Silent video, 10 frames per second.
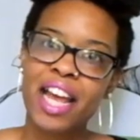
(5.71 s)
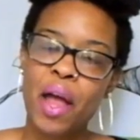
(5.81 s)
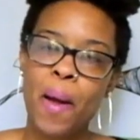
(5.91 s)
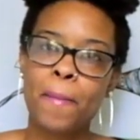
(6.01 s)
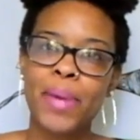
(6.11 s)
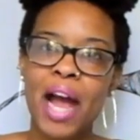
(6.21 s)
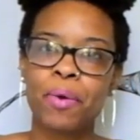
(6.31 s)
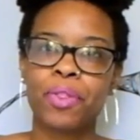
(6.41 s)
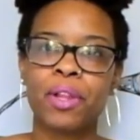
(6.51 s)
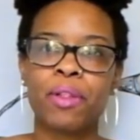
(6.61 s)
am back
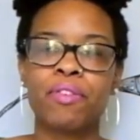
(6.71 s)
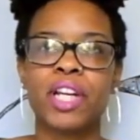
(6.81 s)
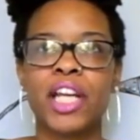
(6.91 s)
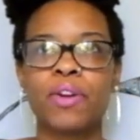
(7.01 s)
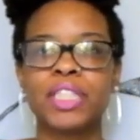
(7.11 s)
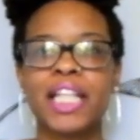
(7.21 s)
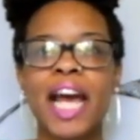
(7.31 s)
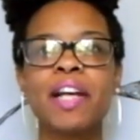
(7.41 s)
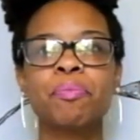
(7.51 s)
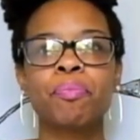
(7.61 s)
with another video
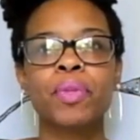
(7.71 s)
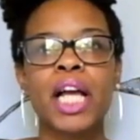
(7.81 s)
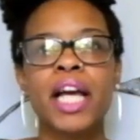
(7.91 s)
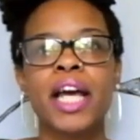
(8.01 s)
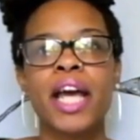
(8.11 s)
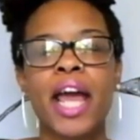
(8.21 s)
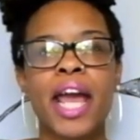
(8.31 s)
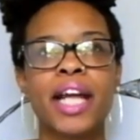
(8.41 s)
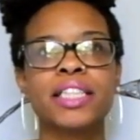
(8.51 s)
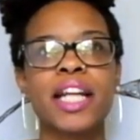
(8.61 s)
today.
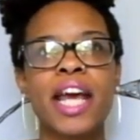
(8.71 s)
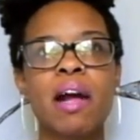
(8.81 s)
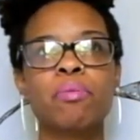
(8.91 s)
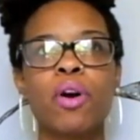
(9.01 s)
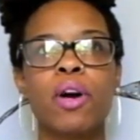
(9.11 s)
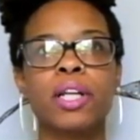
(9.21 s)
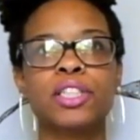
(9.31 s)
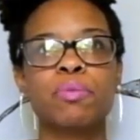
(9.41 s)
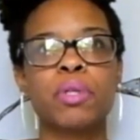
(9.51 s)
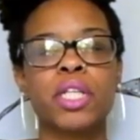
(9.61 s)
And today I'm going
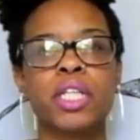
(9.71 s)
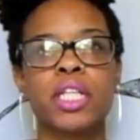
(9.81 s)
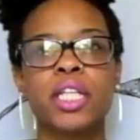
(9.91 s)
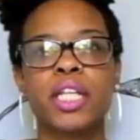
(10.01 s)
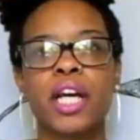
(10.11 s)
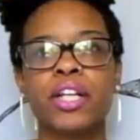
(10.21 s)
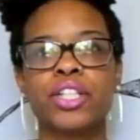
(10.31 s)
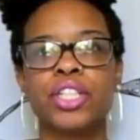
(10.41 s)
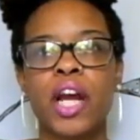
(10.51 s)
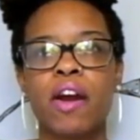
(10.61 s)
to be
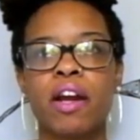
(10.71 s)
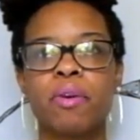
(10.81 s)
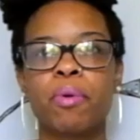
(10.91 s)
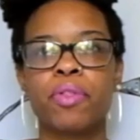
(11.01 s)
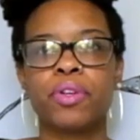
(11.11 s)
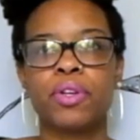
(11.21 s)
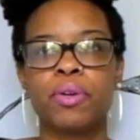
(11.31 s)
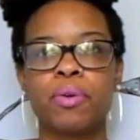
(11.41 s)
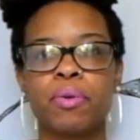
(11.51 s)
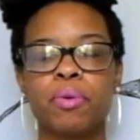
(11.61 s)
sharing with
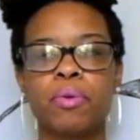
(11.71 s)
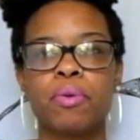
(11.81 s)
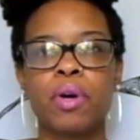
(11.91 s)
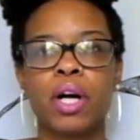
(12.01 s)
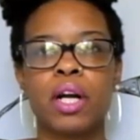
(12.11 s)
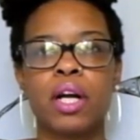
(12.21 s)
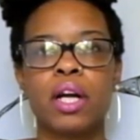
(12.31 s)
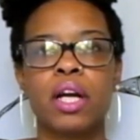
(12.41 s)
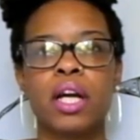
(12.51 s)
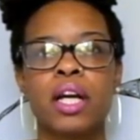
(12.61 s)
you
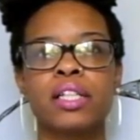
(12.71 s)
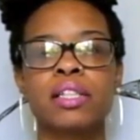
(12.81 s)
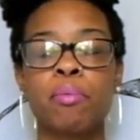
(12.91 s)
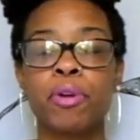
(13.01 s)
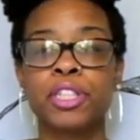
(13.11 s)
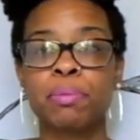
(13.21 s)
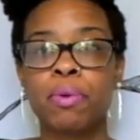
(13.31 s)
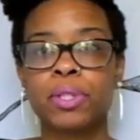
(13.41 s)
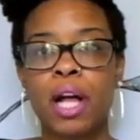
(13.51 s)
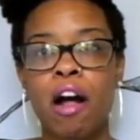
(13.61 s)
some
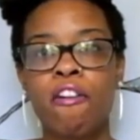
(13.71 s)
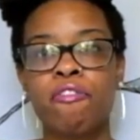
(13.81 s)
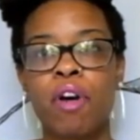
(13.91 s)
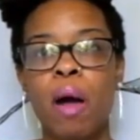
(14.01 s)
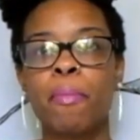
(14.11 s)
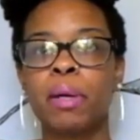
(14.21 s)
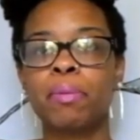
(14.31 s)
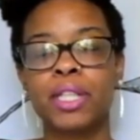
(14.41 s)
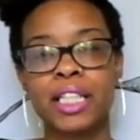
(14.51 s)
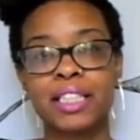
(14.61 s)
principles of a
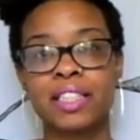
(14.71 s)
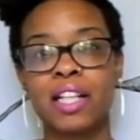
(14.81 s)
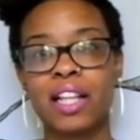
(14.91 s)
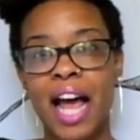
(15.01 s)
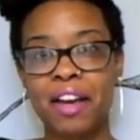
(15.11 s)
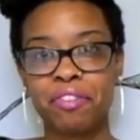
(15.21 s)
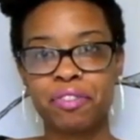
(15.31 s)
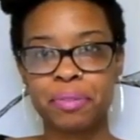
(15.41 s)
minimalist life.